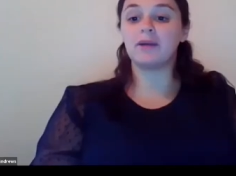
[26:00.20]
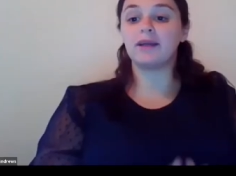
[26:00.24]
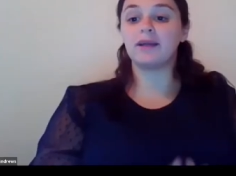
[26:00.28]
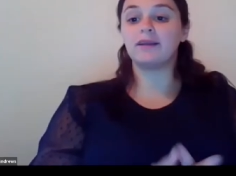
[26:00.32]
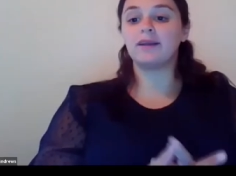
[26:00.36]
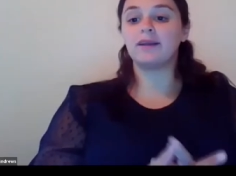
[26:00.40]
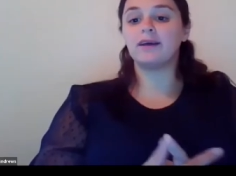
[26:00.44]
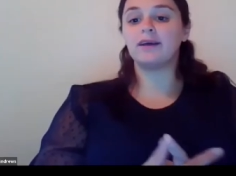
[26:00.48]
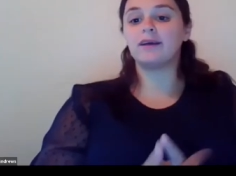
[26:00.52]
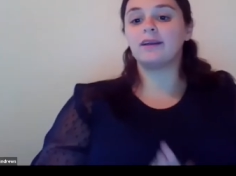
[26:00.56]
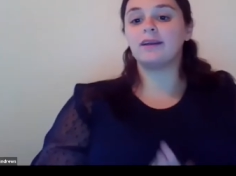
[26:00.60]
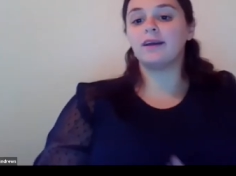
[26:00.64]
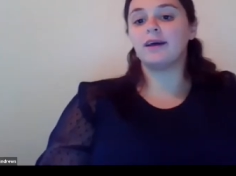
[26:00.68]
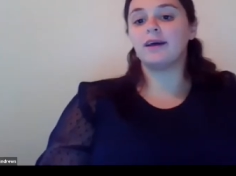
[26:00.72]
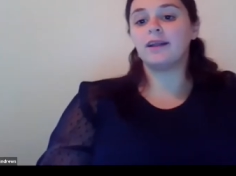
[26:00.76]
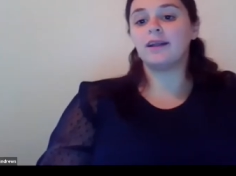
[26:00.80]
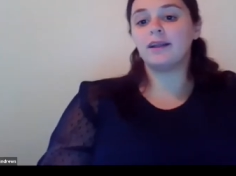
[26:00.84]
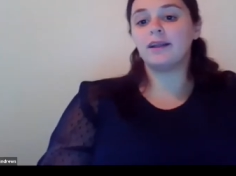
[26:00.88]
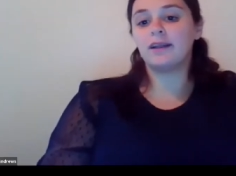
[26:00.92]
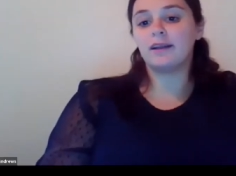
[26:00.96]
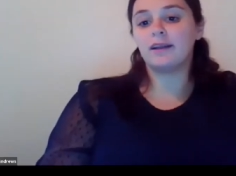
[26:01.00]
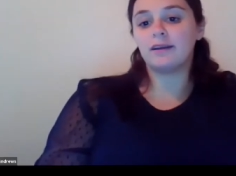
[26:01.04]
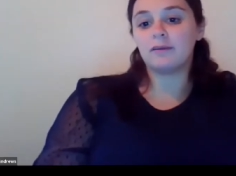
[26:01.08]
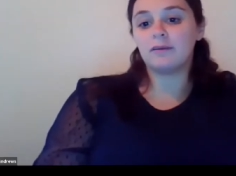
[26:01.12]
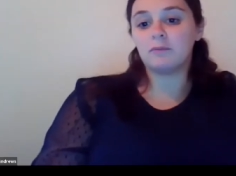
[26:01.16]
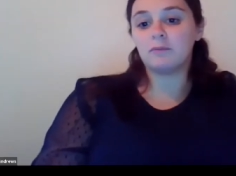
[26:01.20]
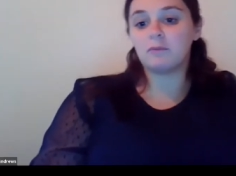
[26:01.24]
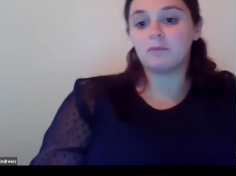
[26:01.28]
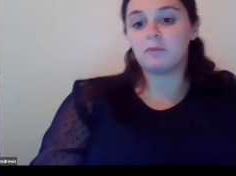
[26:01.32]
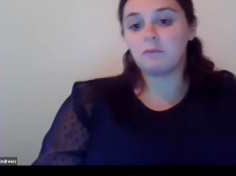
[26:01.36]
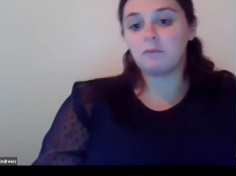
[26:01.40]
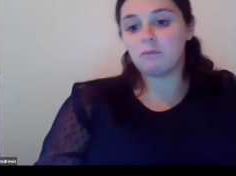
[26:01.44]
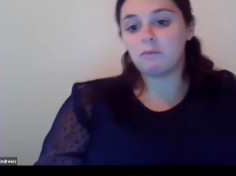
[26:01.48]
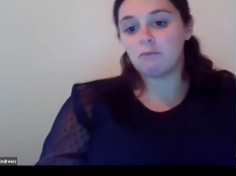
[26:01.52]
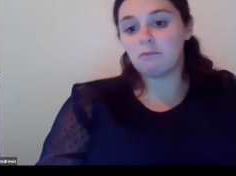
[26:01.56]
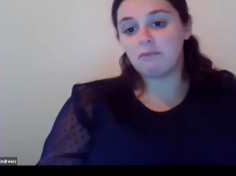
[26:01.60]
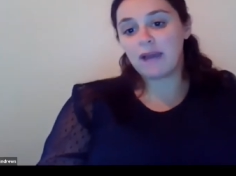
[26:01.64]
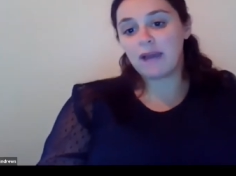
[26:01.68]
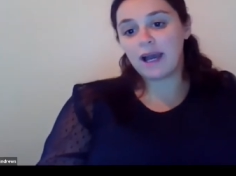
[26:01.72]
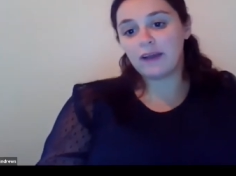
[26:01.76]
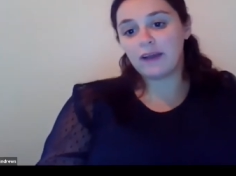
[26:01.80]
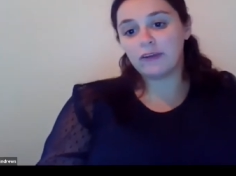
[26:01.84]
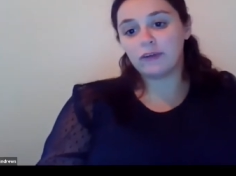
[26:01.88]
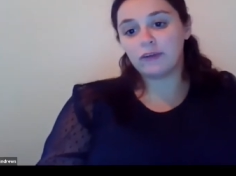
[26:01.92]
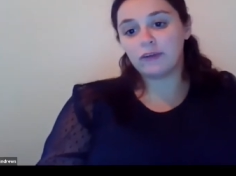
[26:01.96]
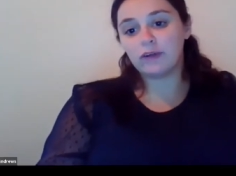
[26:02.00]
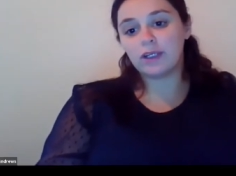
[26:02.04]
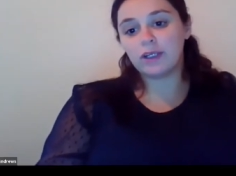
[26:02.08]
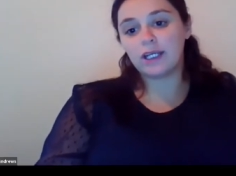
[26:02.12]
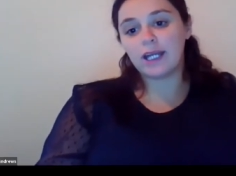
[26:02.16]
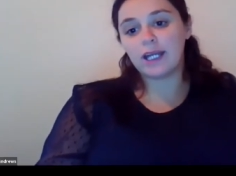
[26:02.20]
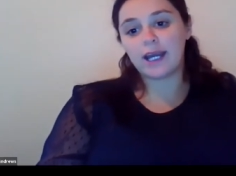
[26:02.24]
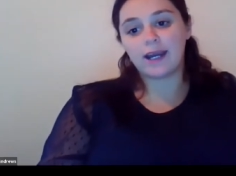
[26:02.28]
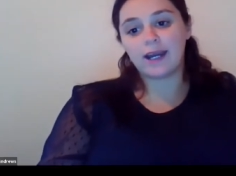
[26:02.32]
and then um, Mallory